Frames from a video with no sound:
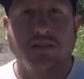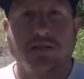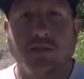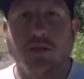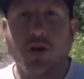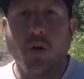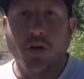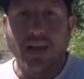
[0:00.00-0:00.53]

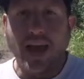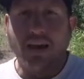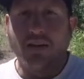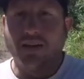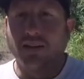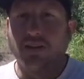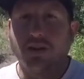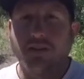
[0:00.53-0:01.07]
So going
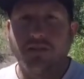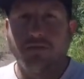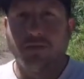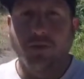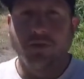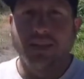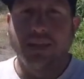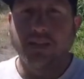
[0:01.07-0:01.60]
out and looking
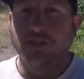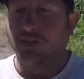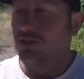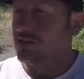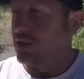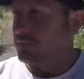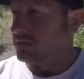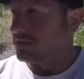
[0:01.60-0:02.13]
for
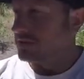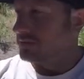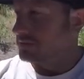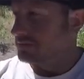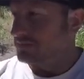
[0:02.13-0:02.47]
relationships.